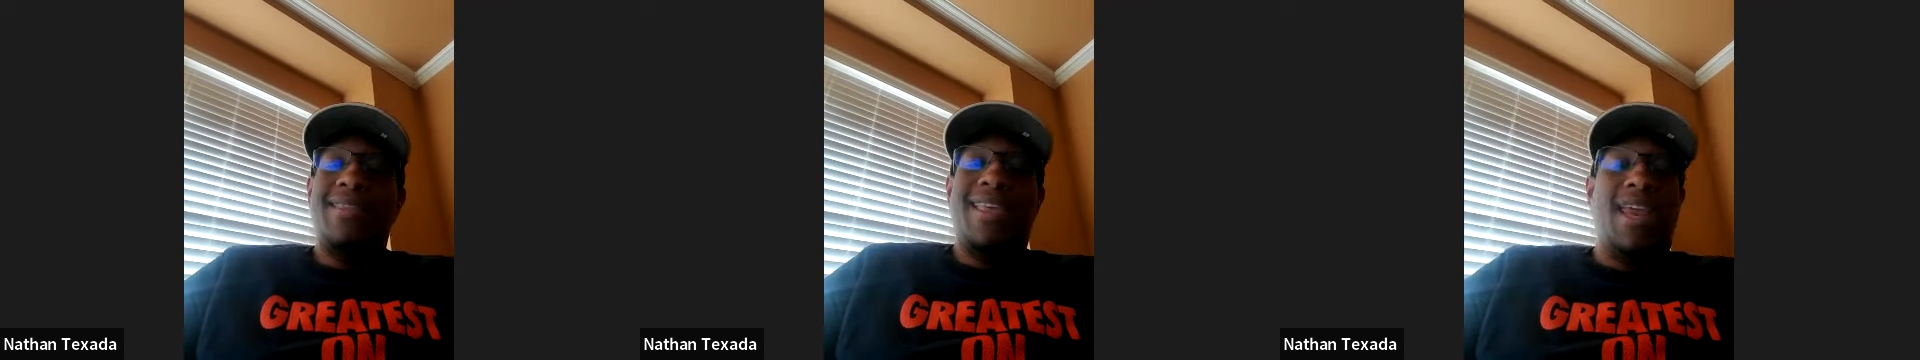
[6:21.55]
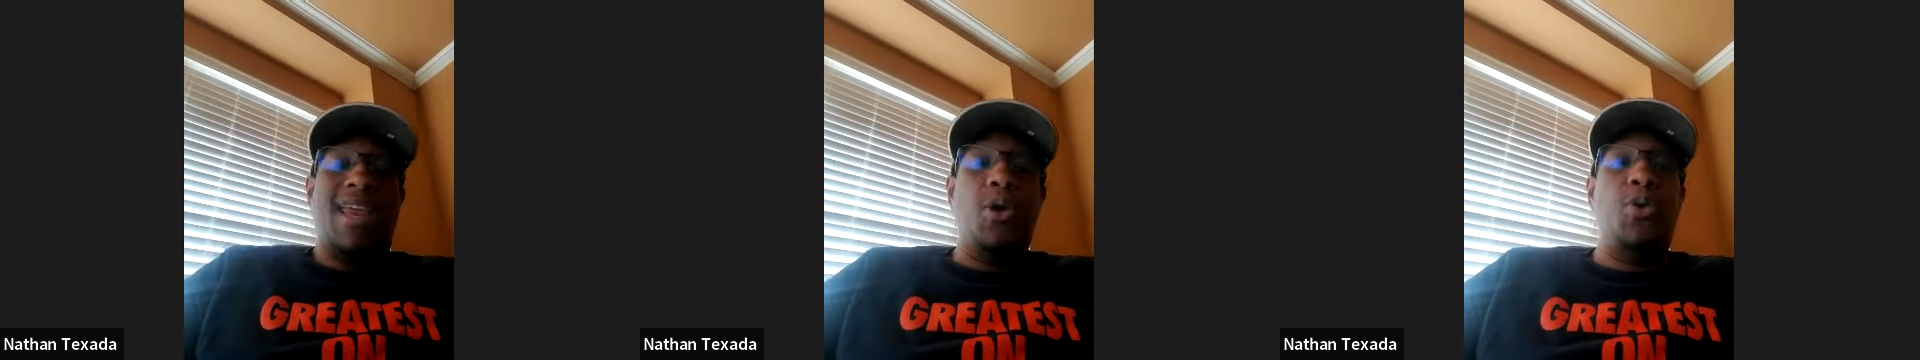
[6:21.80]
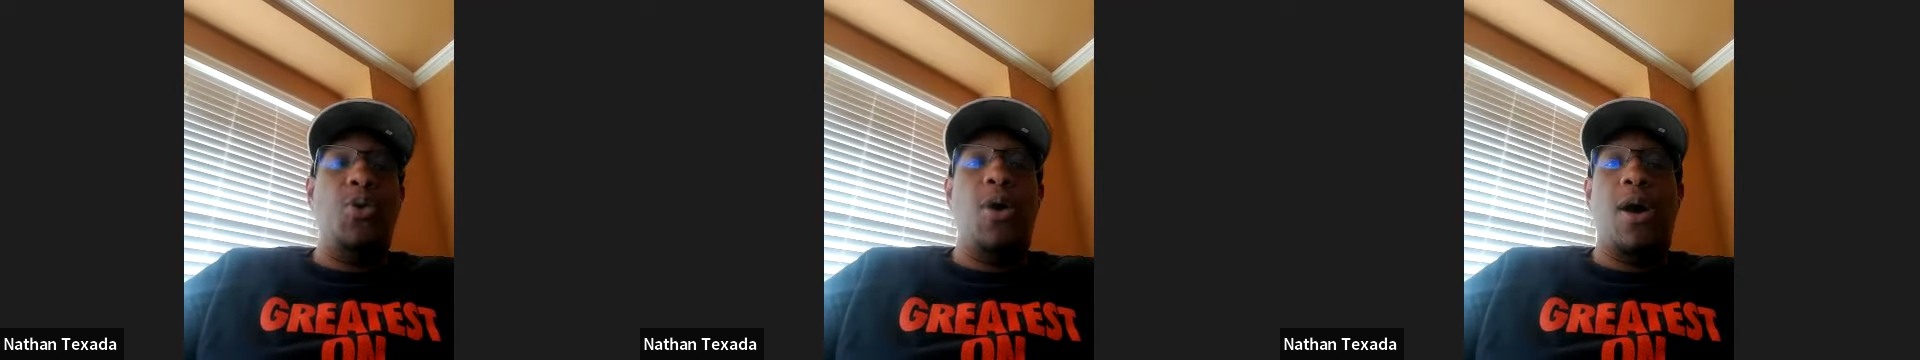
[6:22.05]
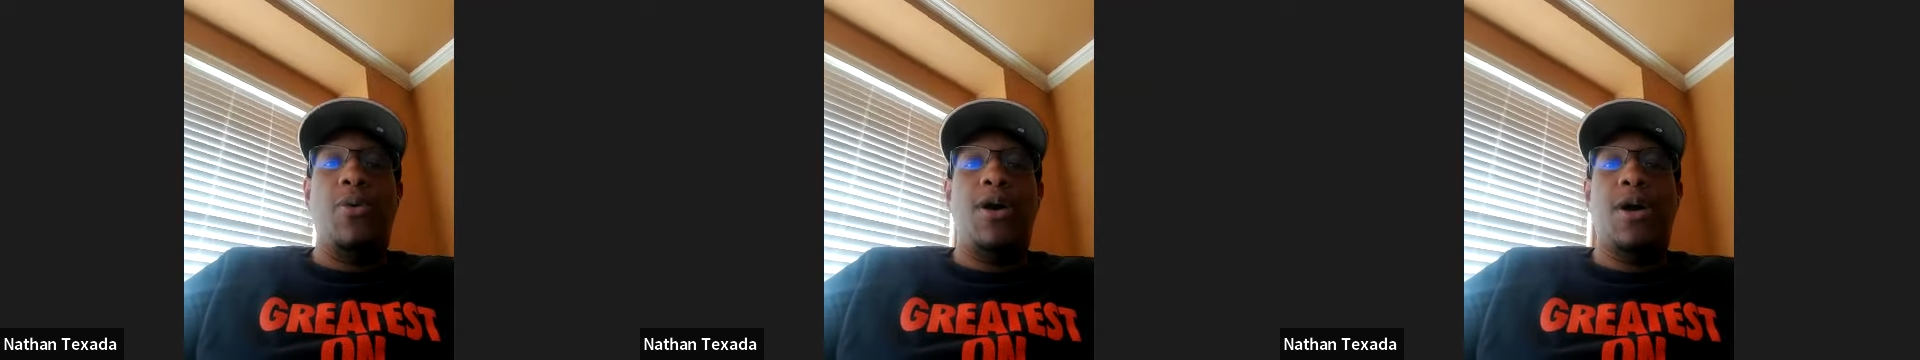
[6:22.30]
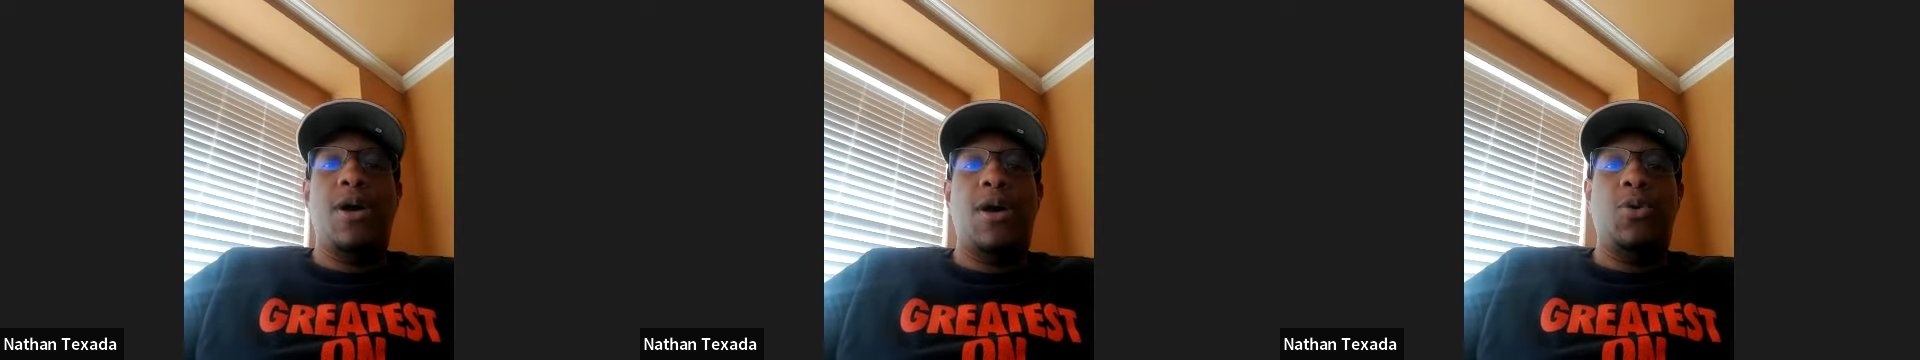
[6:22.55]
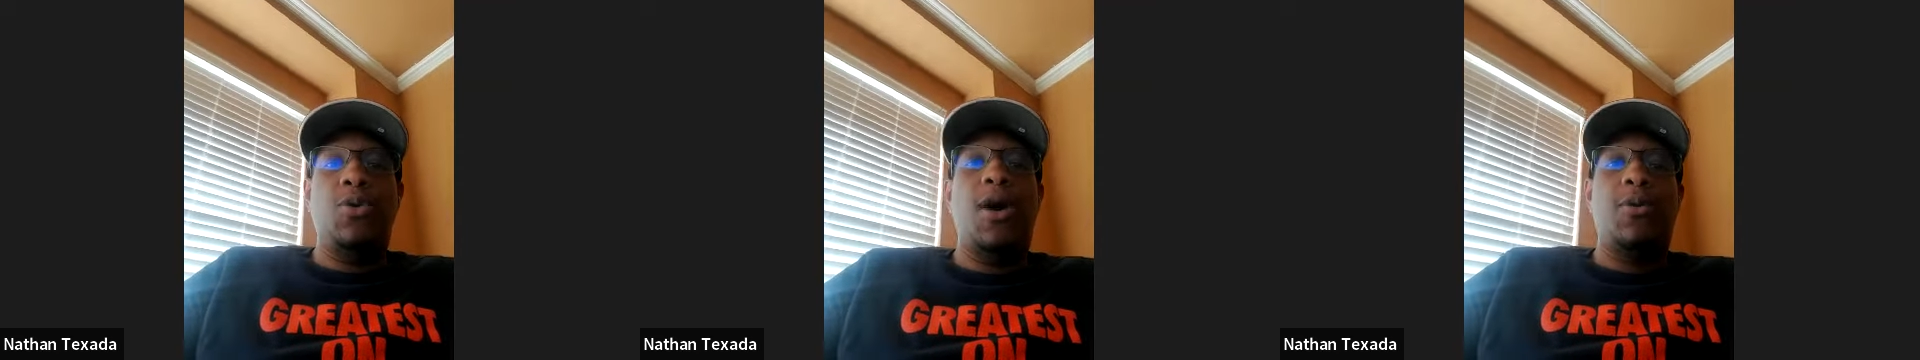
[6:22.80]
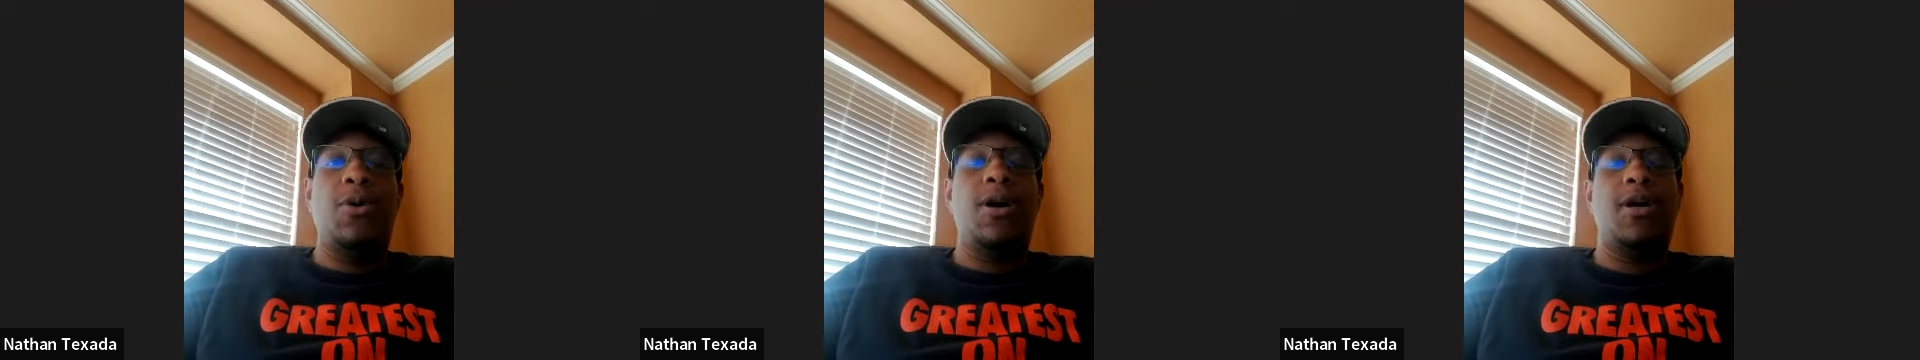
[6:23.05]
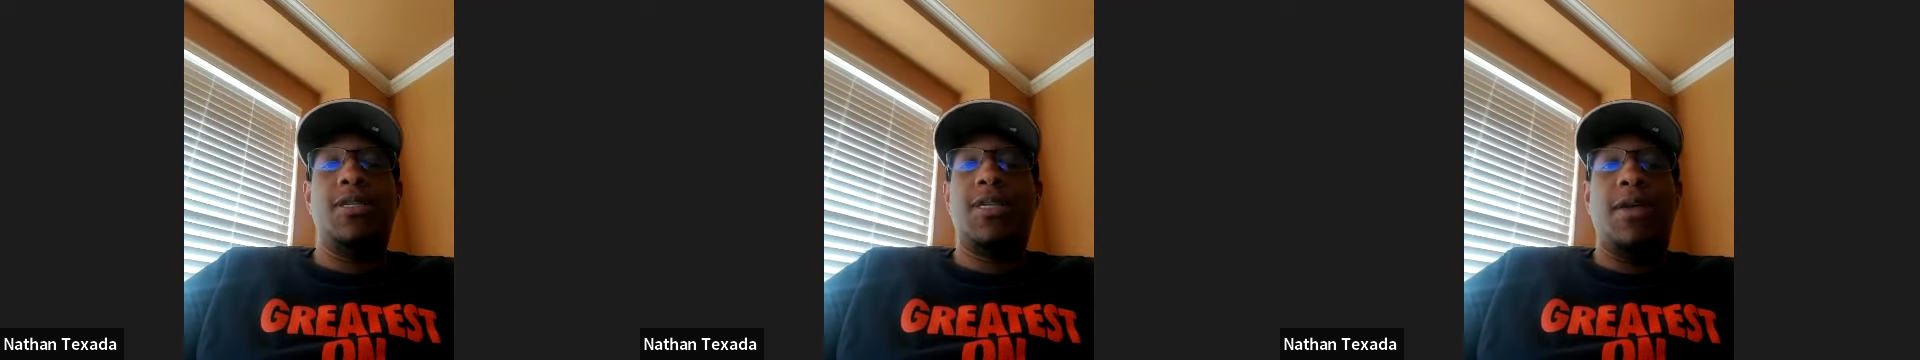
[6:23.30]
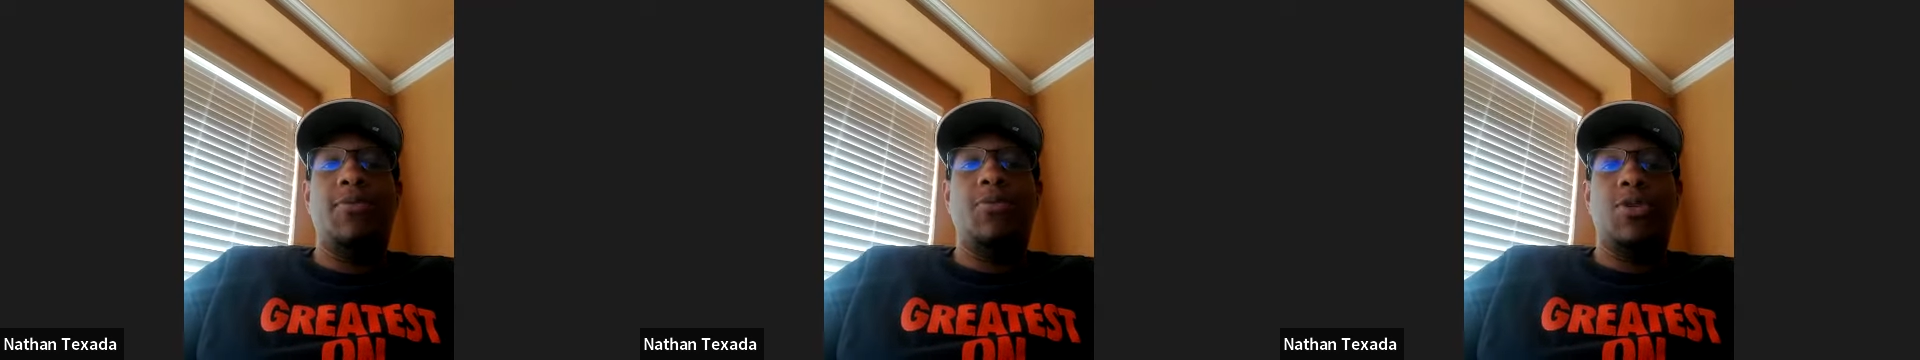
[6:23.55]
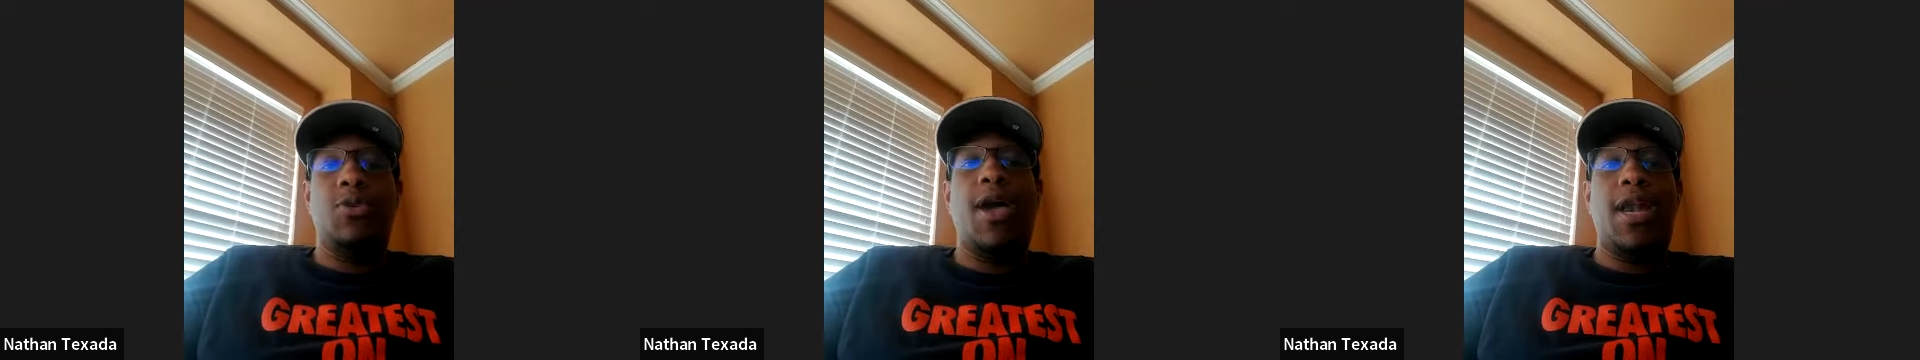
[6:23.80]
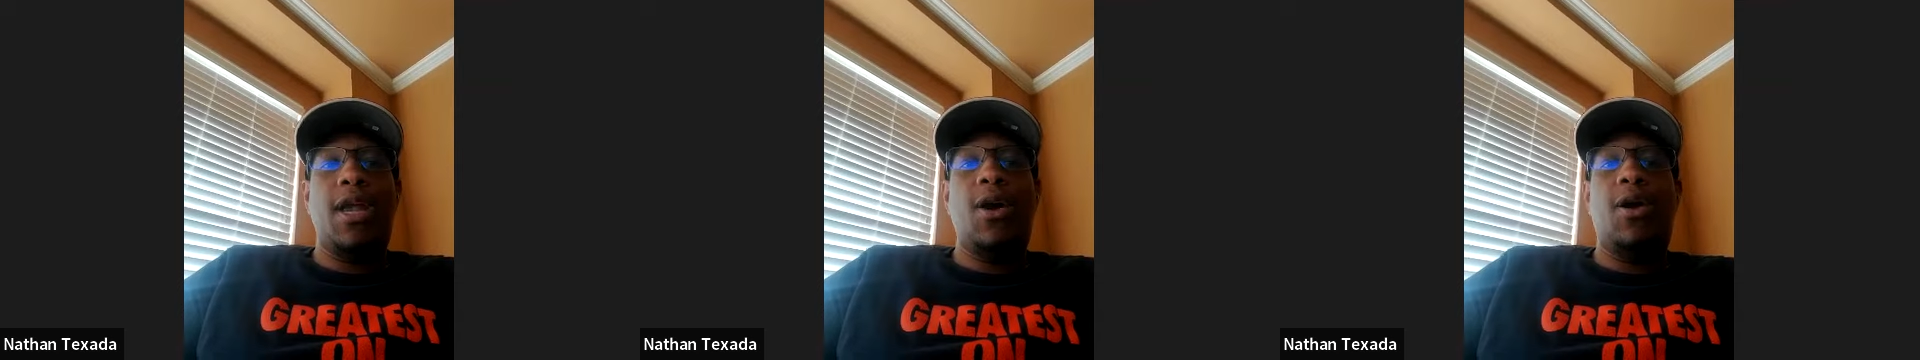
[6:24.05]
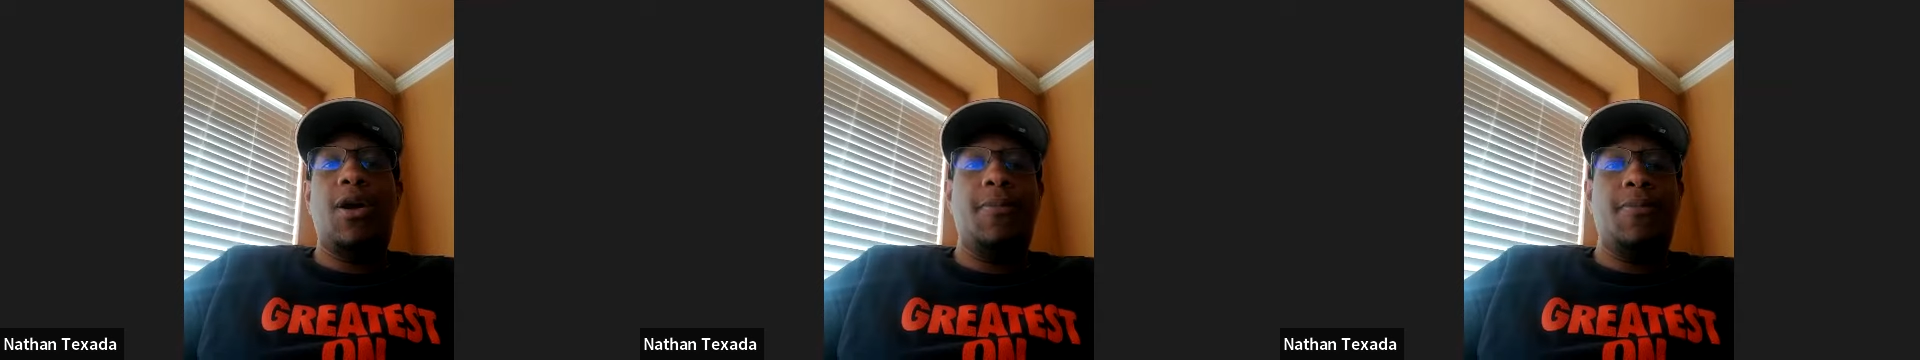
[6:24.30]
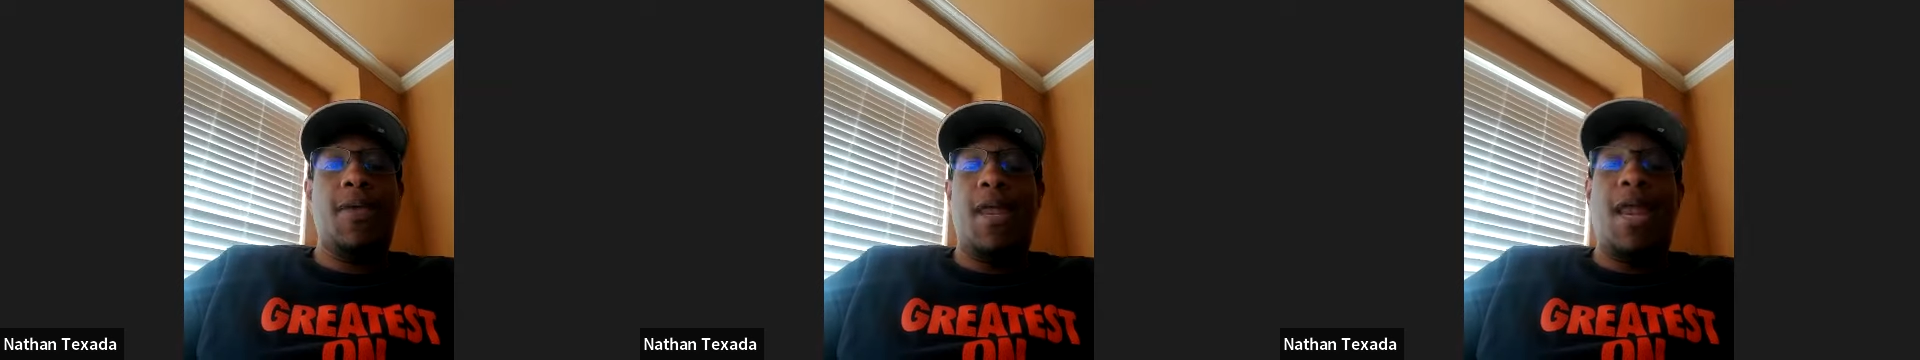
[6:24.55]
They knew who I was and was waiting on it.